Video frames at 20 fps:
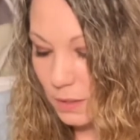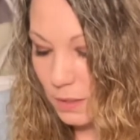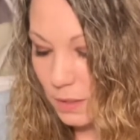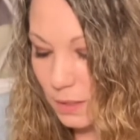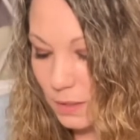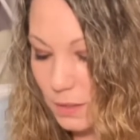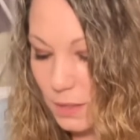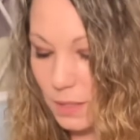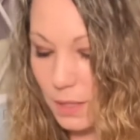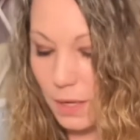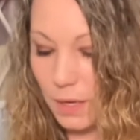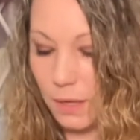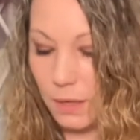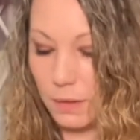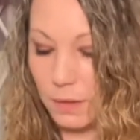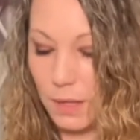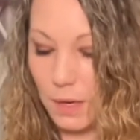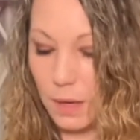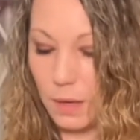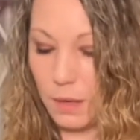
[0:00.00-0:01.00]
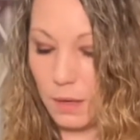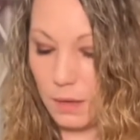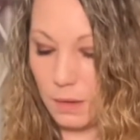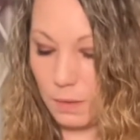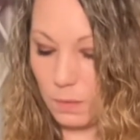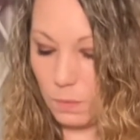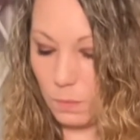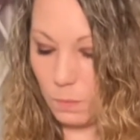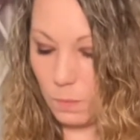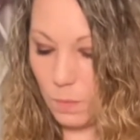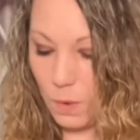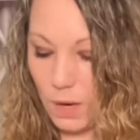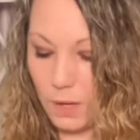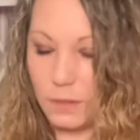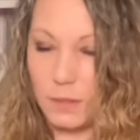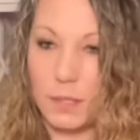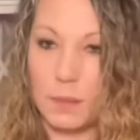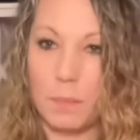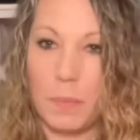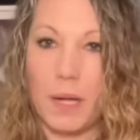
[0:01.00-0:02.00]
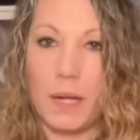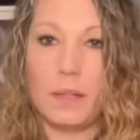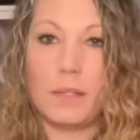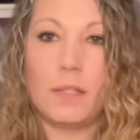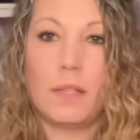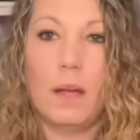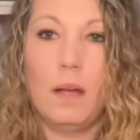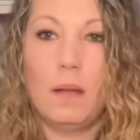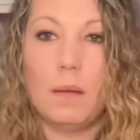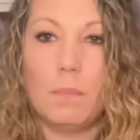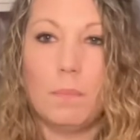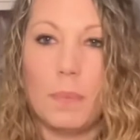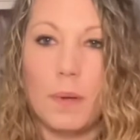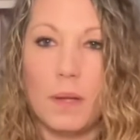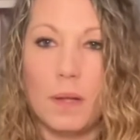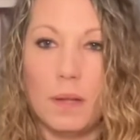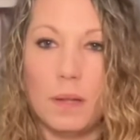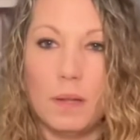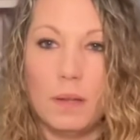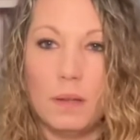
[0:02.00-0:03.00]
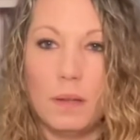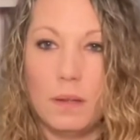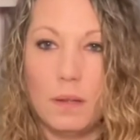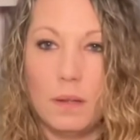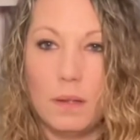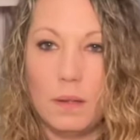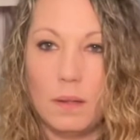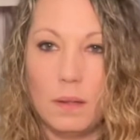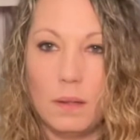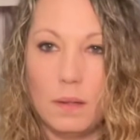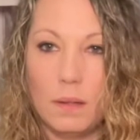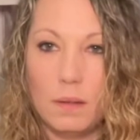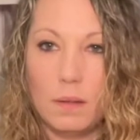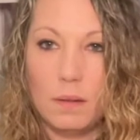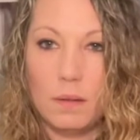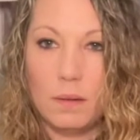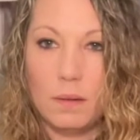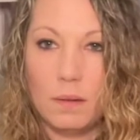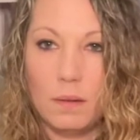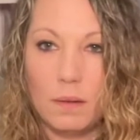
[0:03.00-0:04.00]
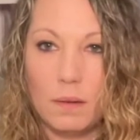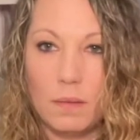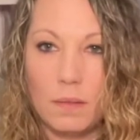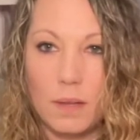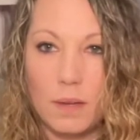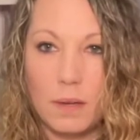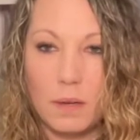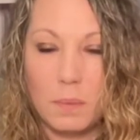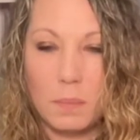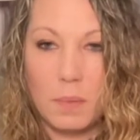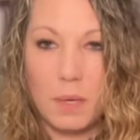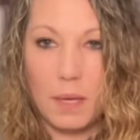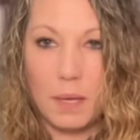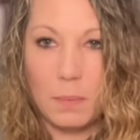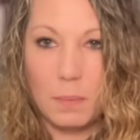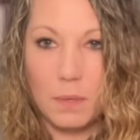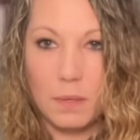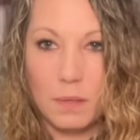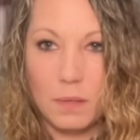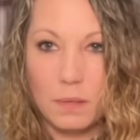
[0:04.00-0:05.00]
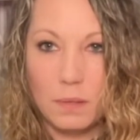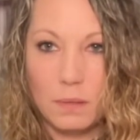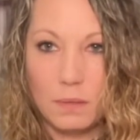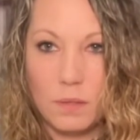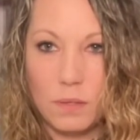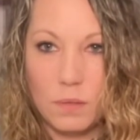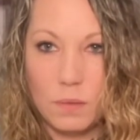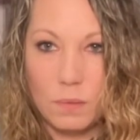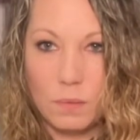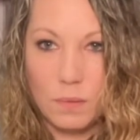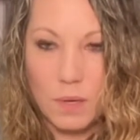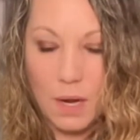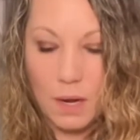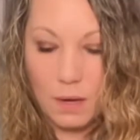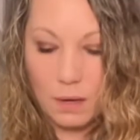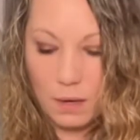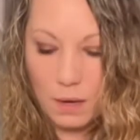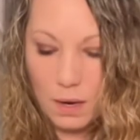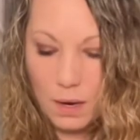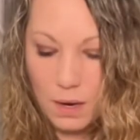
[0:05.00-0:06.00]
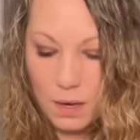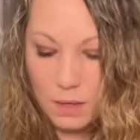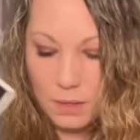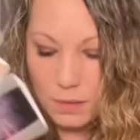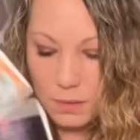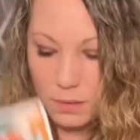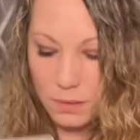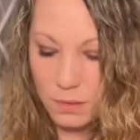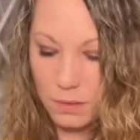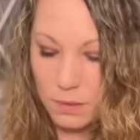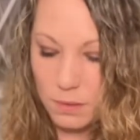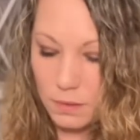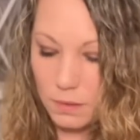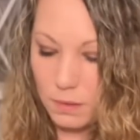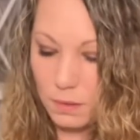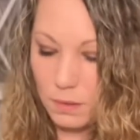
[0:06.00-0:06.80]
It's like they want to boss up, but are they going to be able to not cause